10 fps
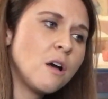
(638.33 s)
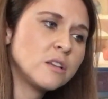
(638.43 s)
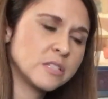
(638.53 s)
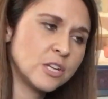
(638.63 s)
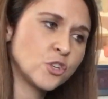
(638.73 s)

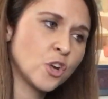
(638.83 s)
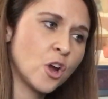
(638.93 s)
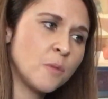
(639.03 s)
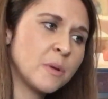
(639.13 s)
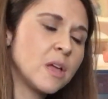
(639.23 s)
C
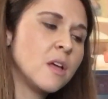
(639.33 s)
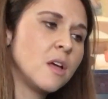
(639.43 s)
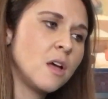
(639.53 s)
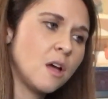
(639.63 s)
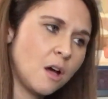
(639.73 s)
sharp.
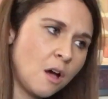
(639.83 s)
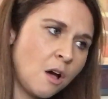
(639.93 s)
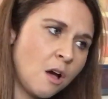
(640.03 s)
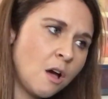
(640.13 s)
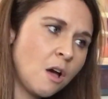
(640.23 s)

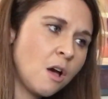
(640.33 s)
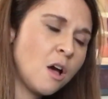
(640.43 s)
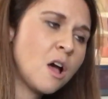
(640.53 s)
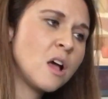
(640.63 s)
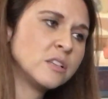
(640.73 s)

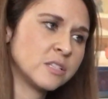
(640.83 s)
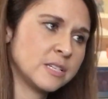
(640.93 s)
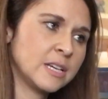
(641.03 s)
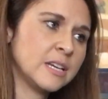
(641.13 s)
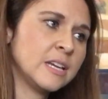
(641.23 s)
Ah,
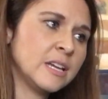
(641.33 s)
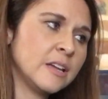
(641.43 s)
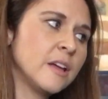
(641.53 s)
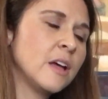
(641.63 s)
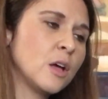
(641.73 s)
C,
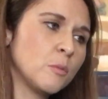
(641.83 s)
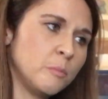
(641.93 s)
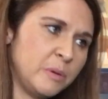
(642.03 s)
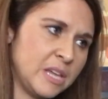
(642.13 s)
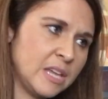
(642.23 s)

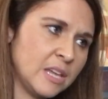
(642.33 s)
B.